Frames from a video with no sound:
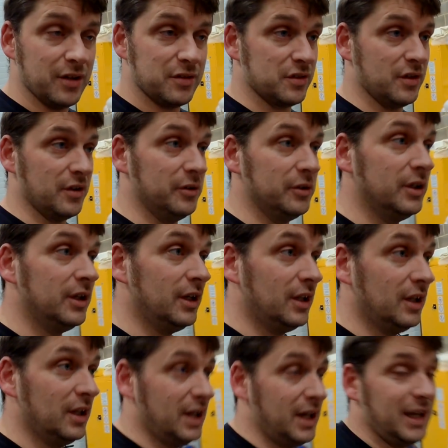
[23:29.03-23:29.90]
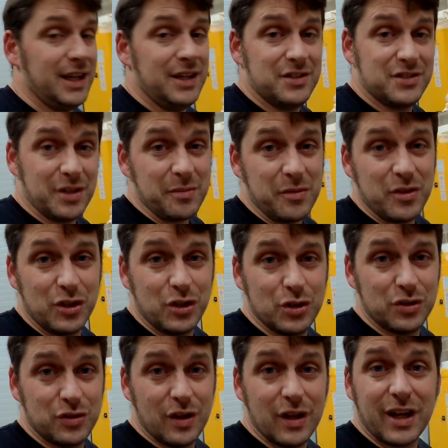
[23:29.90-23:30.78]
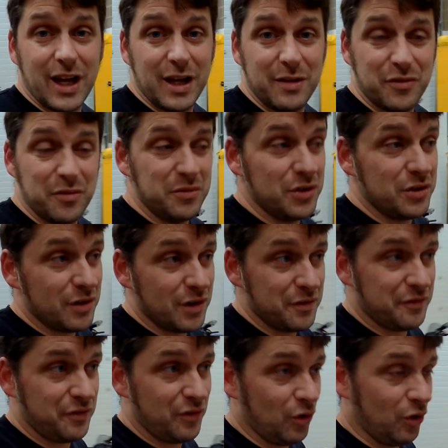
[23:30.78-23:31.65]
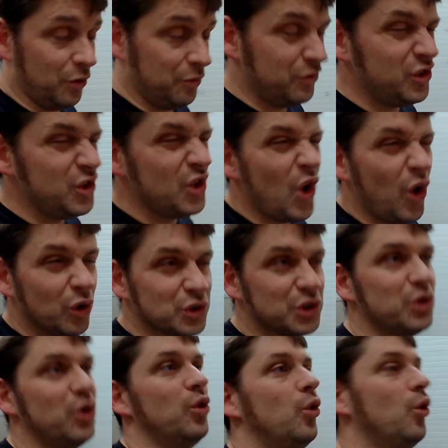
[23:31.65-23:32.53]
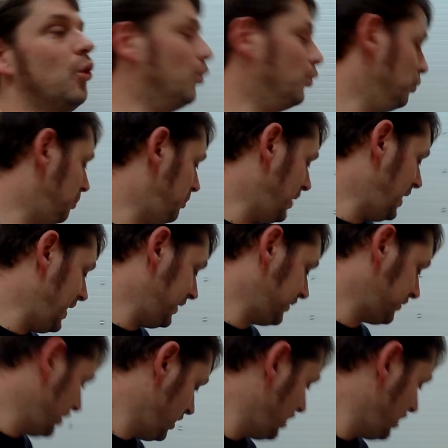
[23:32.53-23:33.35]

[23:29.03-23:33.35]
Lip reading: So, hey, something good that came from Euro 4. Not all bad.